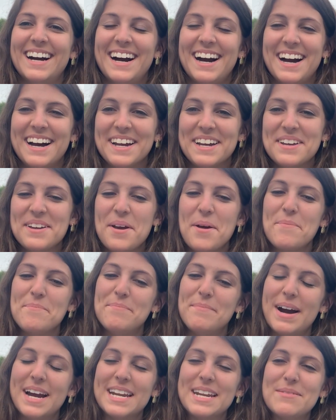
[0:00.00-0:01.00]
Hi,
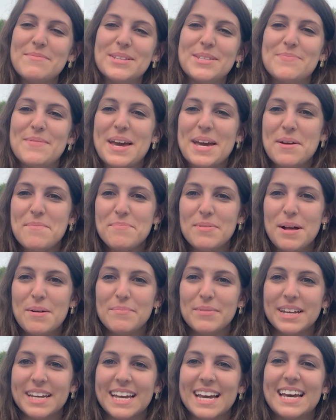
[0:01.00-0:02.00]
my name is Megan
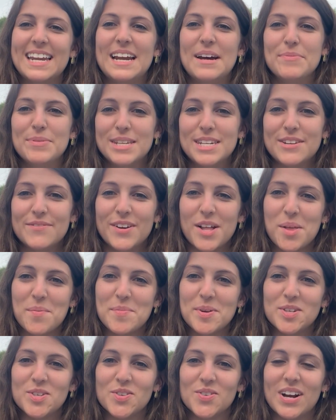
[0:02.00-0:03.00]
Plumley, and I'm the
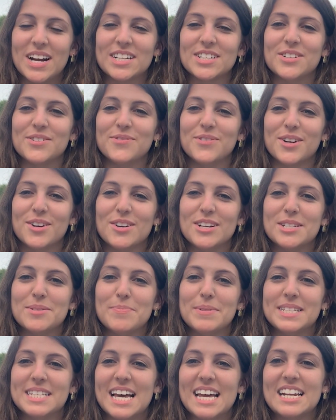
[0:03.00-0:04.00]
Development Director for
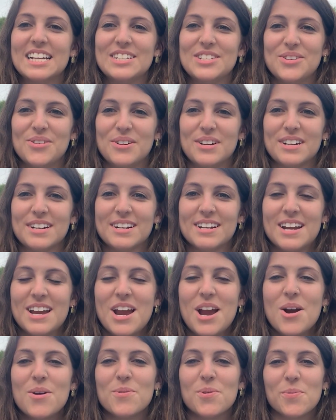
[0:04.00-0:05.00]
Crispus Attucks York,
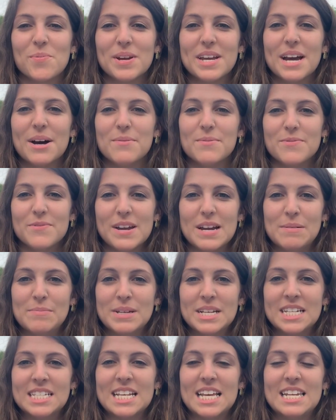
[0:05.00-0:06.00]
where we help
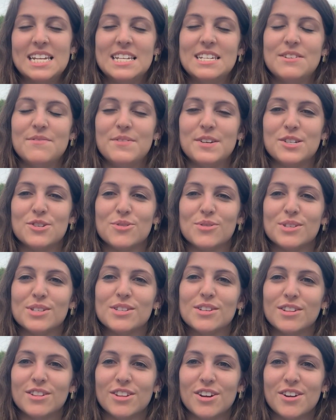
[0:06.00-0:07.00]
families and individuals
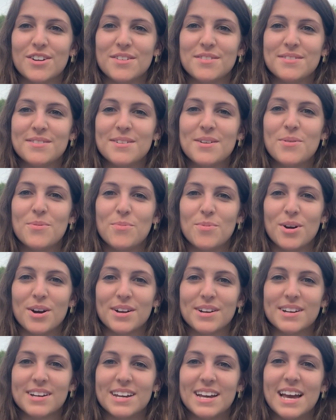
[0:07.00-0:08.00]
to learn, work,
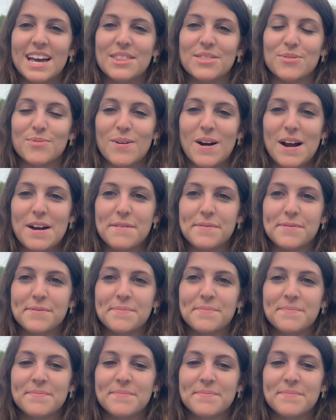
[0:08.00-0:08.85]
and thrive.